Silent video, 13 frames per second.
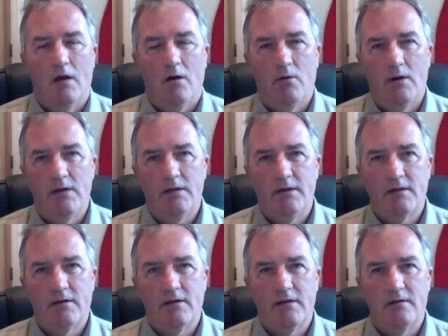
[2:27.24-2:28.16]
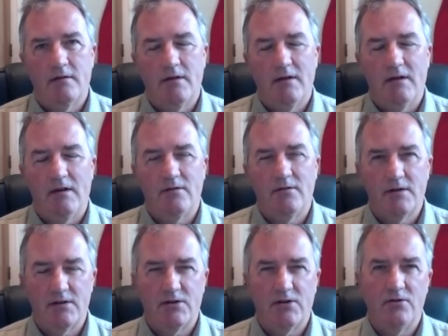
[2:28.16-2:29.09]
Well, I don't think
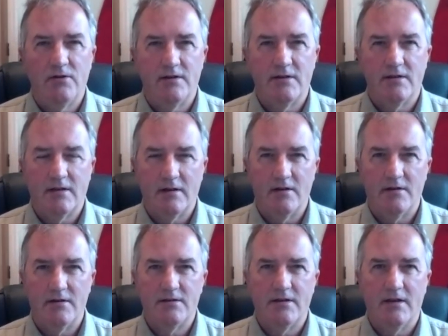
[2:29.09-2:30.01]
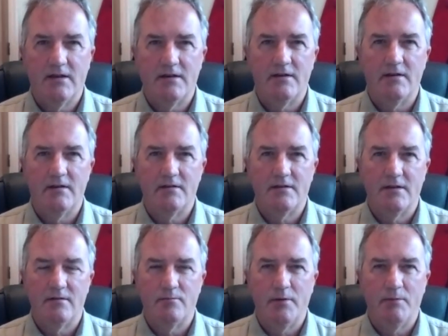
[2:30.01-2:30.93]
it's curious. I think I understand it. It's
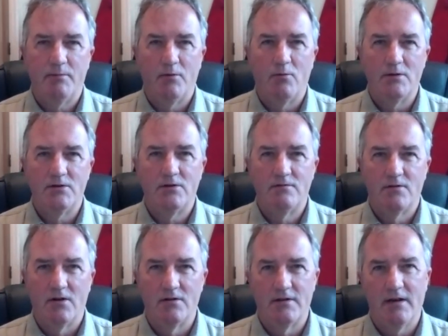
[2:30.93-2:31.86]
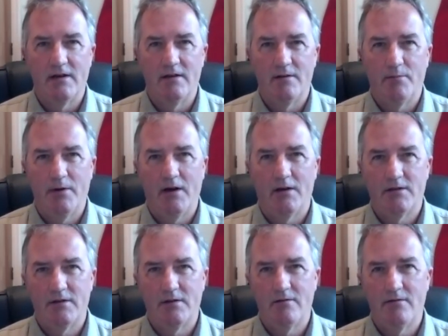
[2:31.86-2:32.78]
that people, once you've gone down a
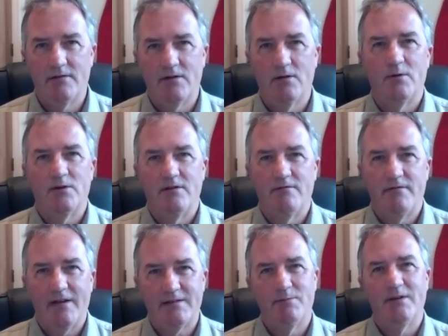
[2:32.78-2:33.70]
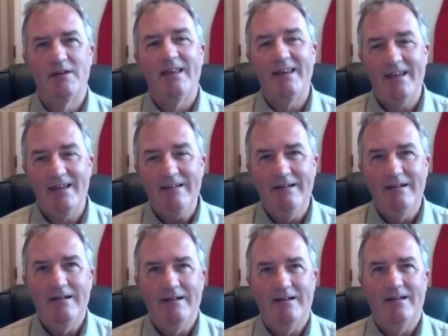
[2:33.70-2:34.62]
path and you have so much investment in it,
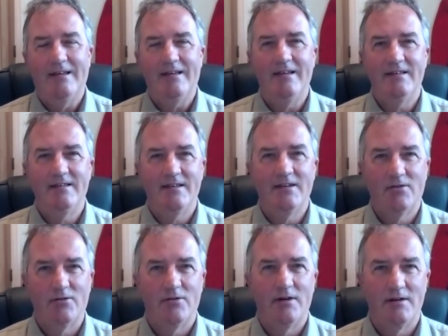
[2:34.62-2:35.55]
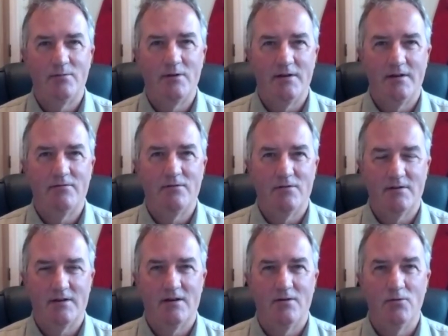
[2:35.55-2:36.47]
it is incredibly difficult
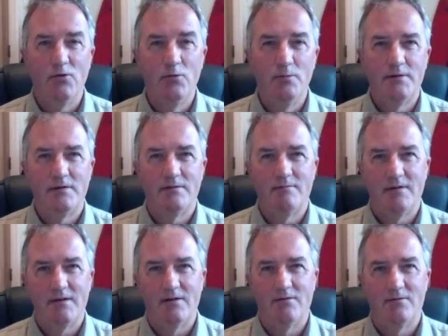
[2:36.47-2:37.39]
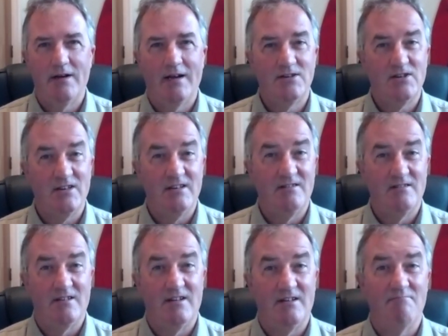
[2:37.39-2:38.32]
to go, oops, actually it
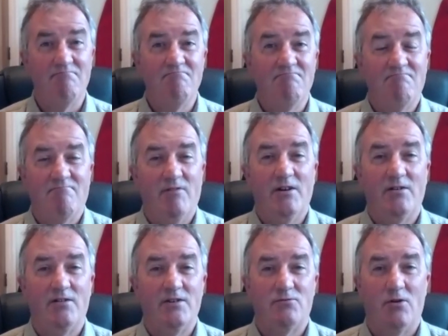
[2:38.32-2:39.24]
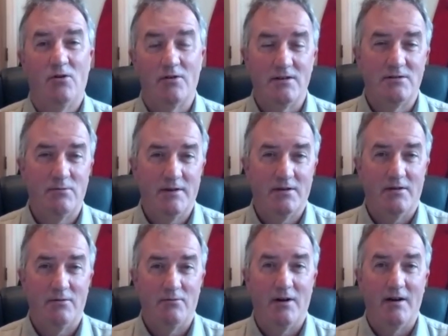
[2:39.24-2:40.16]
looks like we got this wrong and Sweden got
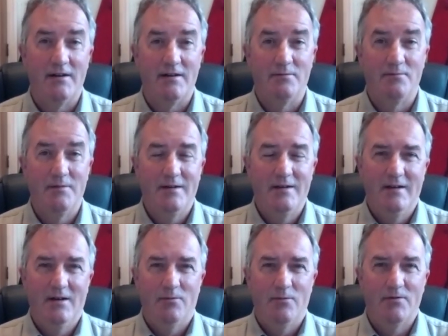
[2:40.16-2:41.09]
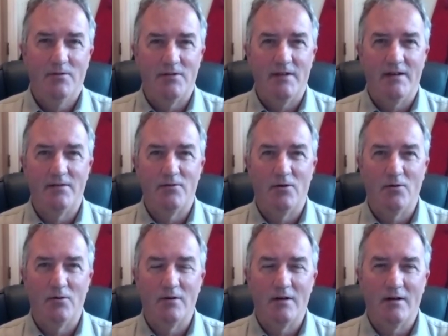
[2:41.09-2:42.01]
it right and we've gone down the
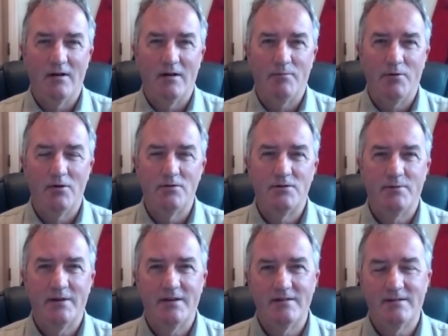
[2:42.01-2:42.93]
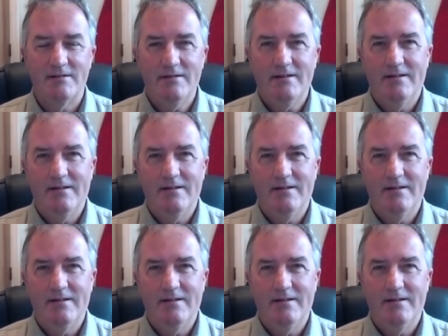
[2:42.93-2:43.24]
wrong approach, because